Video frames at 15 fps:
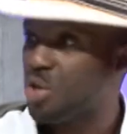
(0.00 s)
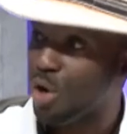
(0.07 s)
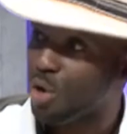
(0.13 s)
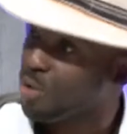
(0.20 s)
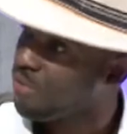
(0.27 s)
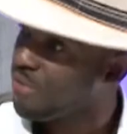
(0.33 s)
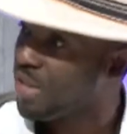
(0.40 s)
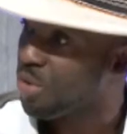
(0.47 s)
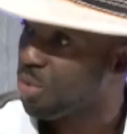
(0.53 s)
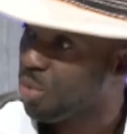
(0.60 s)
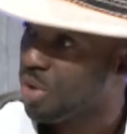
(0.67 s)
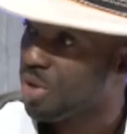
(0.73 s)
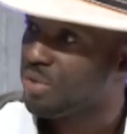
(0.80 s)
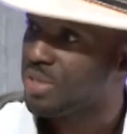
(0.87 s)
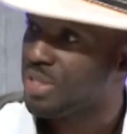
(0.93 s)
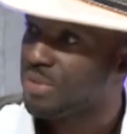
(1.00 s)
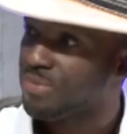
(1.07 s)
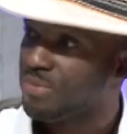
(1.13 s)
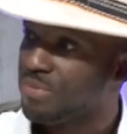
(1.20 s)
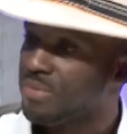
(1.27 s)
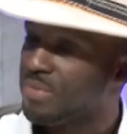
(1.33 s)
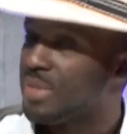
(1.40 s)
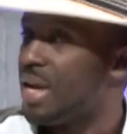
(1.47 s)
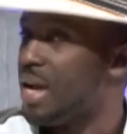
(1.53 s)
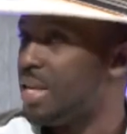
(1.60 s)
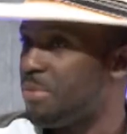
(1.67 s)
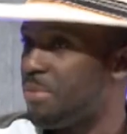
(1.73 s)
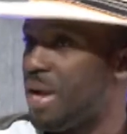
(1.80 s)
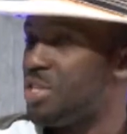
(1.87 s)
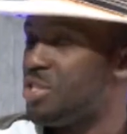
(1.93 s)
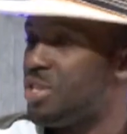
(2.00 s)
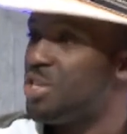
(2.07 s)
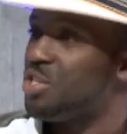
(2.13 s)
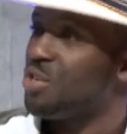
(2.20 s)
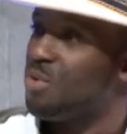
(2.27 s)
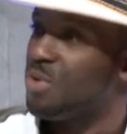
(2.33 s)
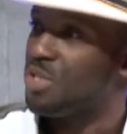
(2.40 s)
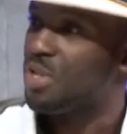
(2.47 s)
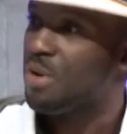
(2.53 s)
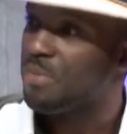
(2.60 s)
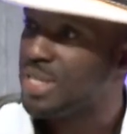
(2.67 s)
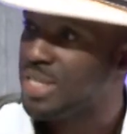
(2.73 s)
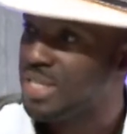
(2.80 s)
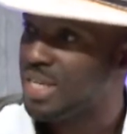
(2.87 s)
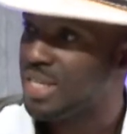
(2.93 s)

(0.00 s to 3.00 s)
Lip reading: all over the world, and Imagination was number 6.